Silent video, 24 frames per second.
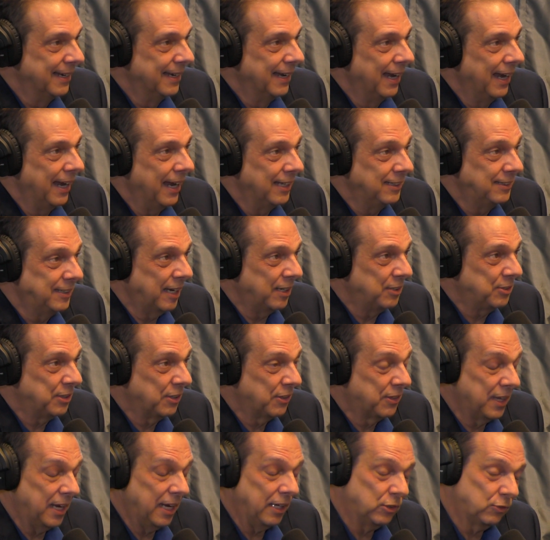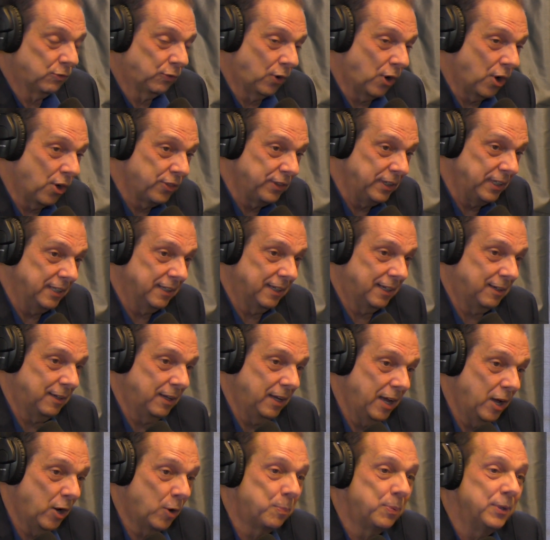And Daisy, thanks for all the
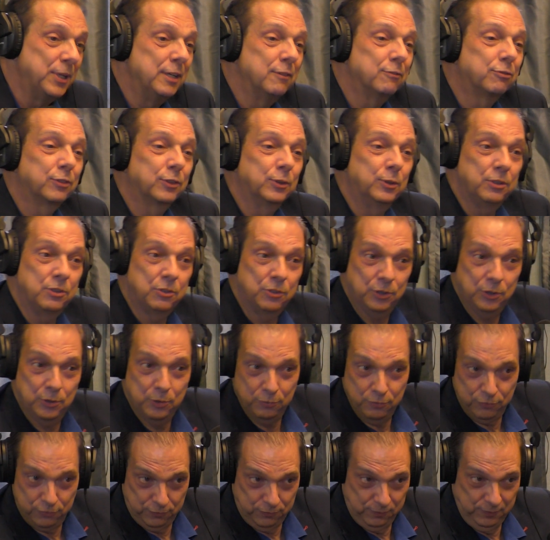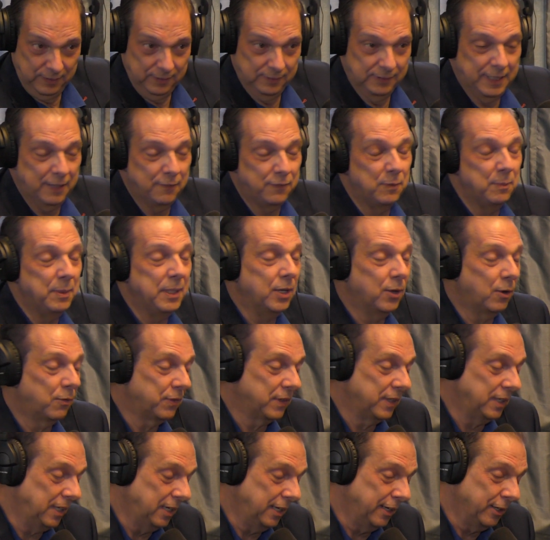help and influence you've given me over
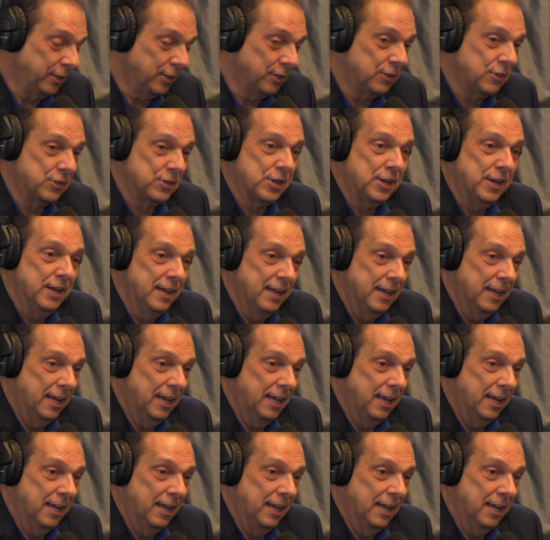the years.